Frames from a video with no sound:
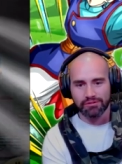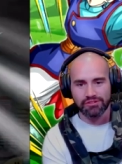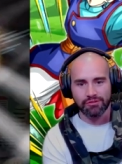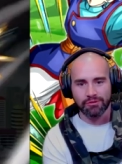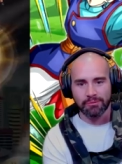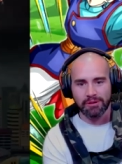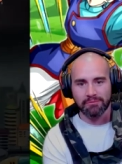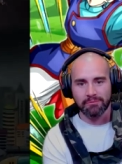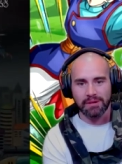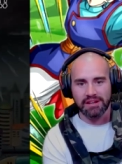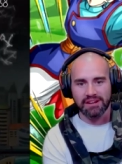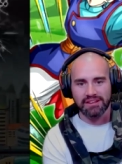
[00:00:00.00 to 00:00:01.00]
tournament,
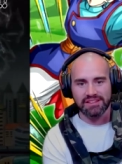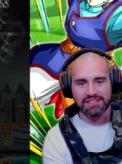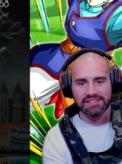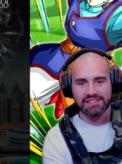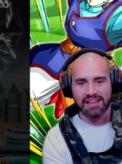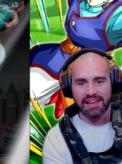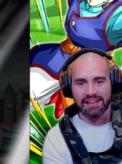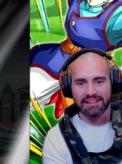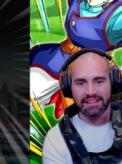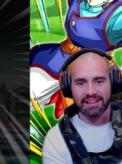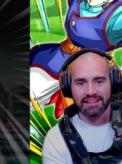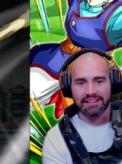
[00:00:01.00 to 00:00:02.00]
because uh,
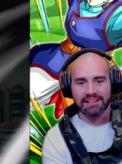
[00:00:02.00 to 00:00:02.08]
like,